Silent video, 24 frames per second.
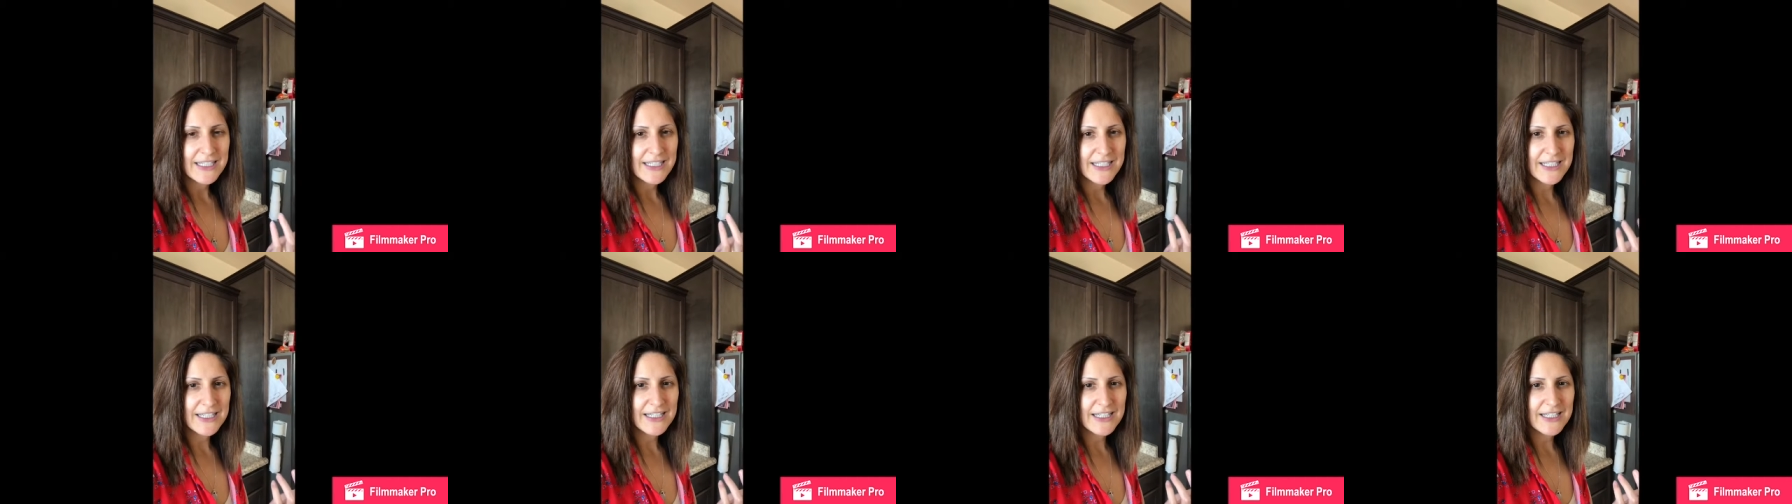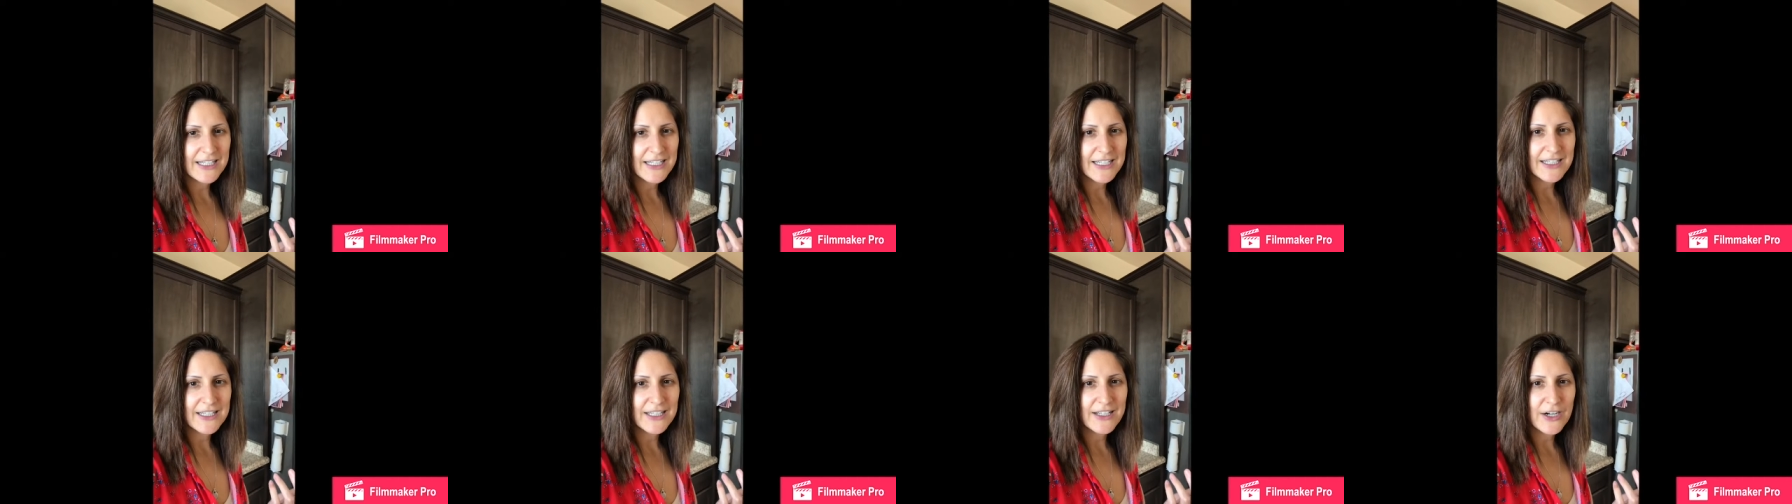in,
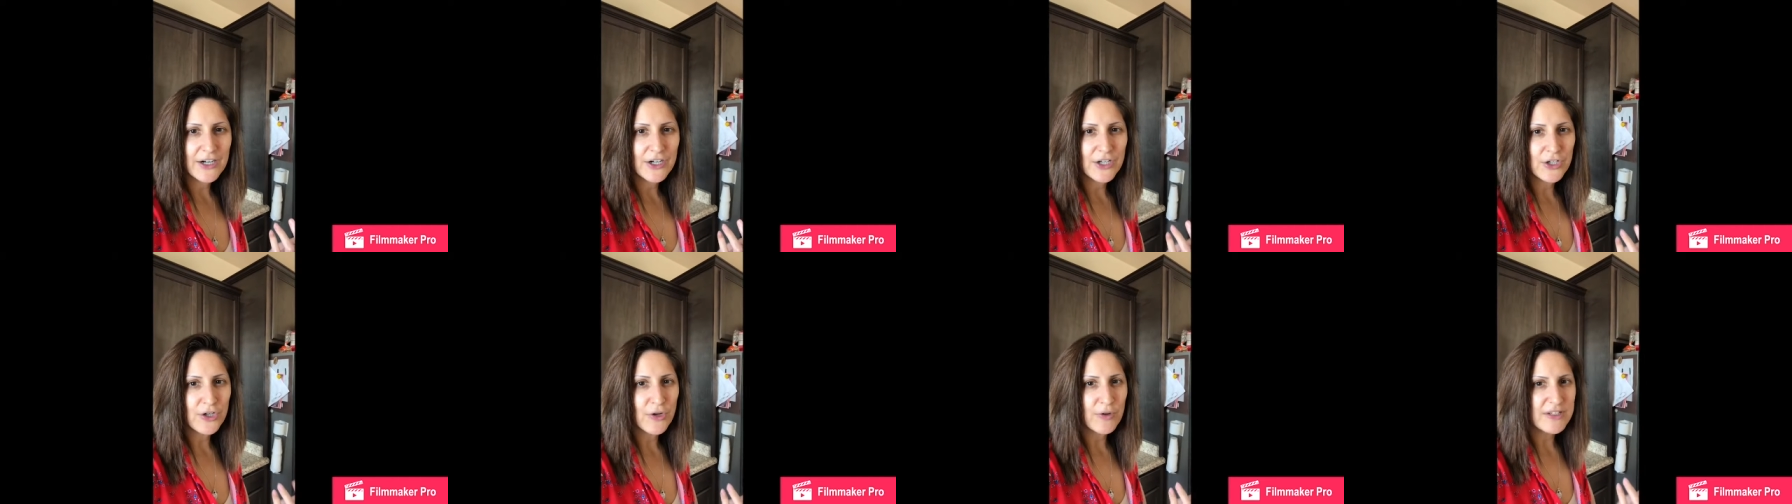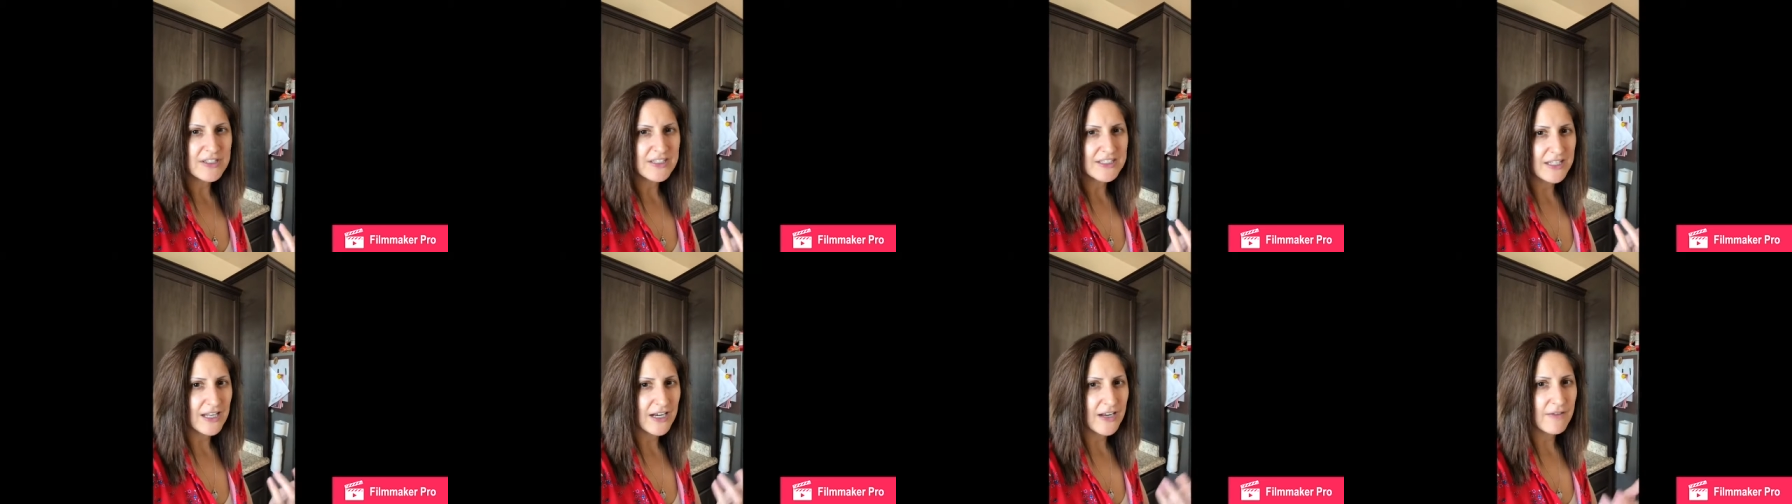in there, you know,
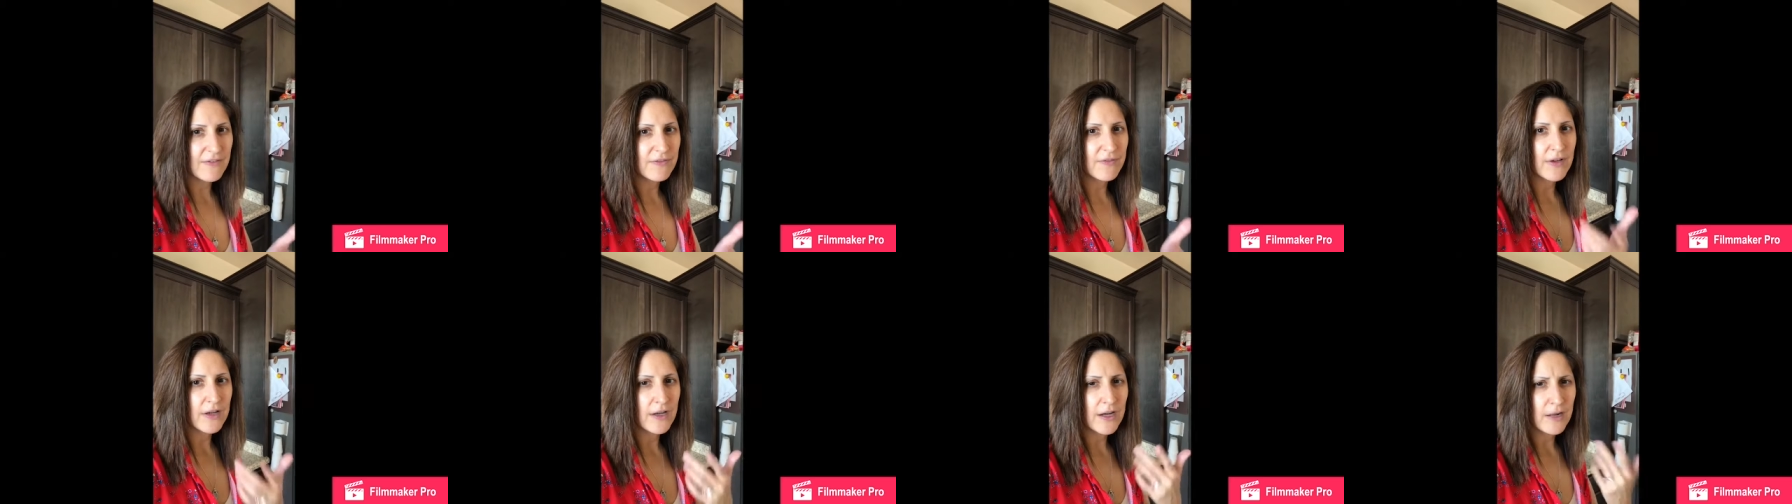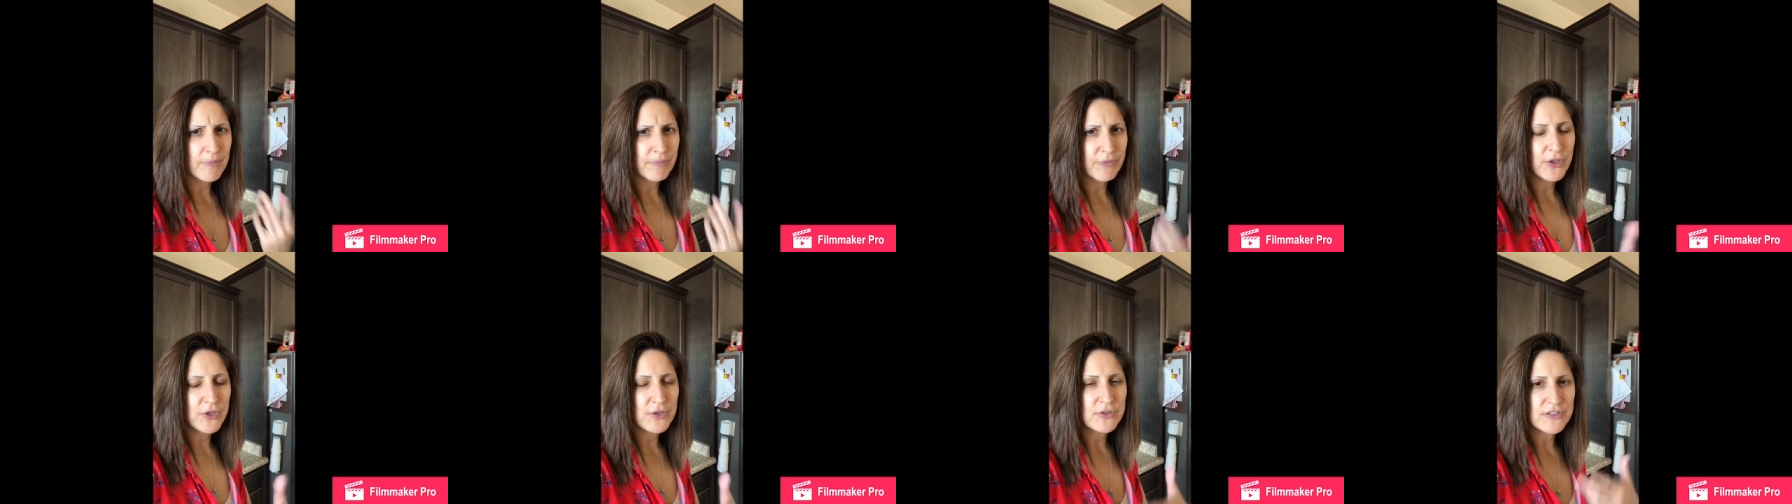instead of
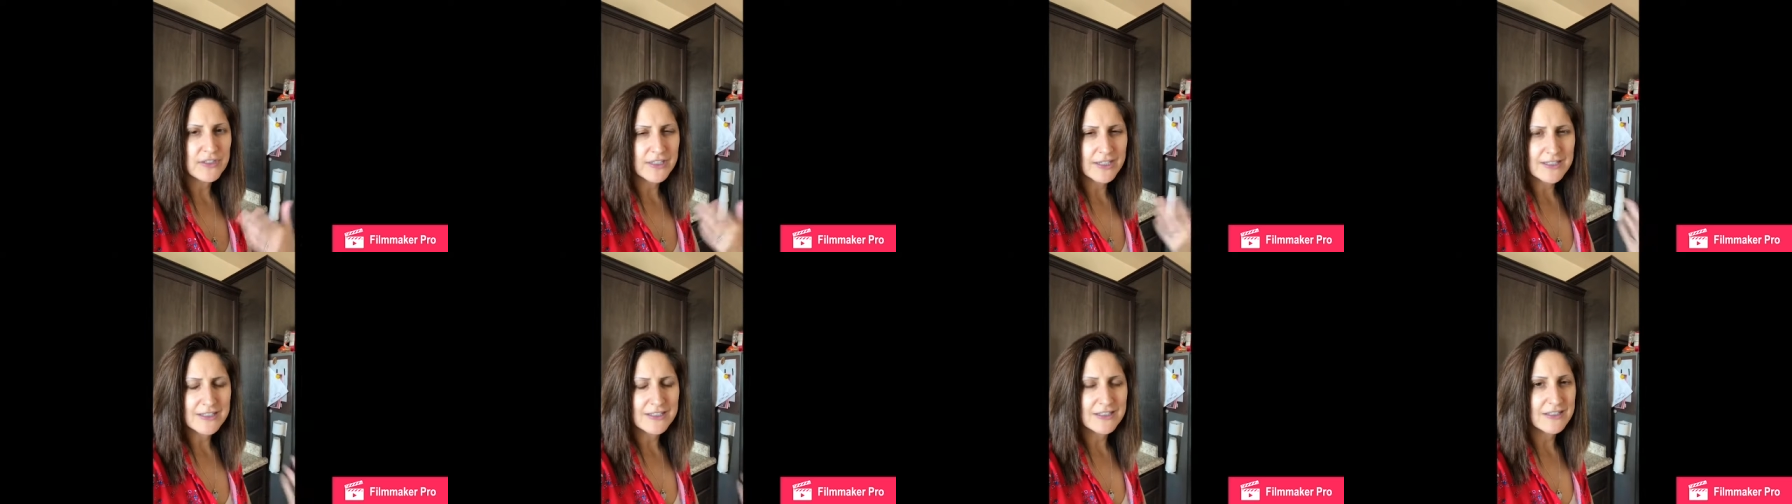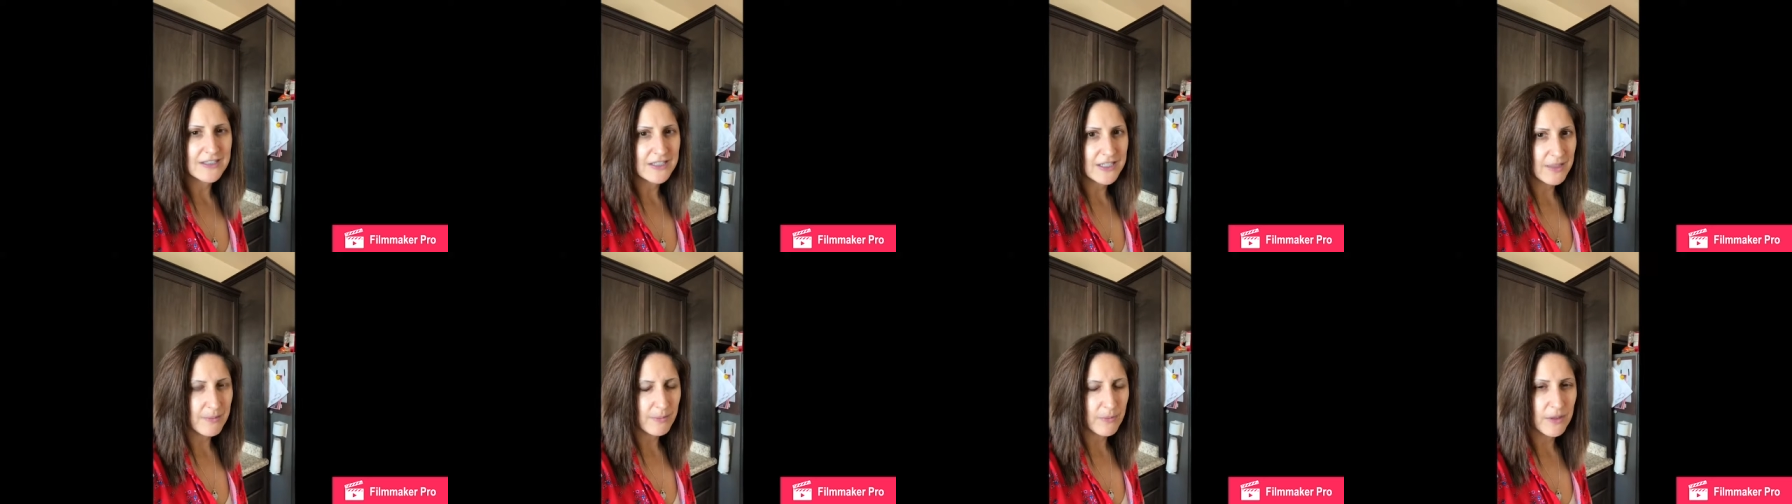um, using a
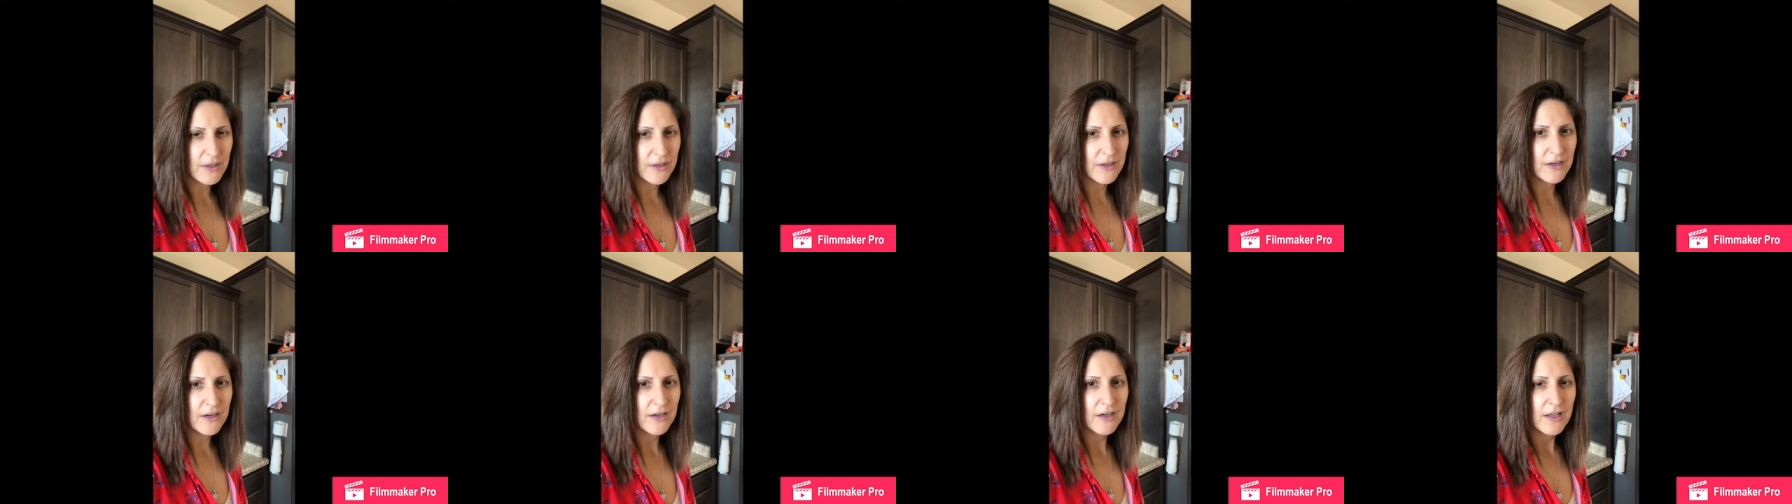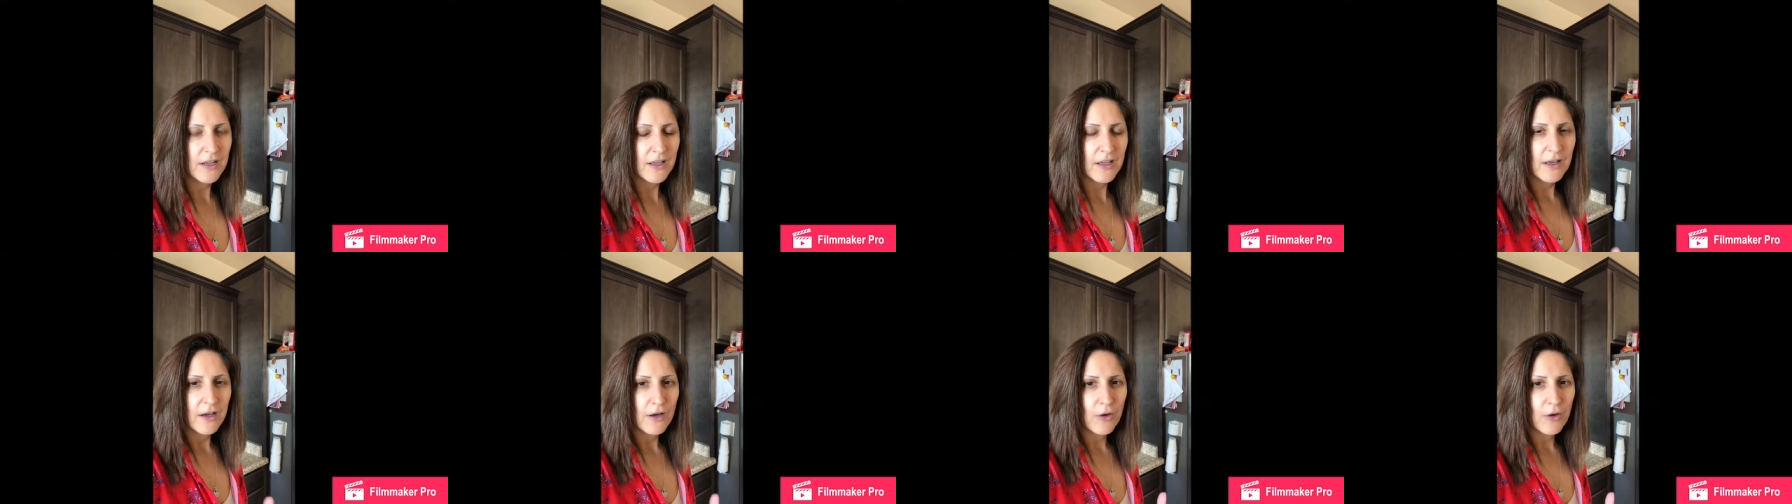steamer,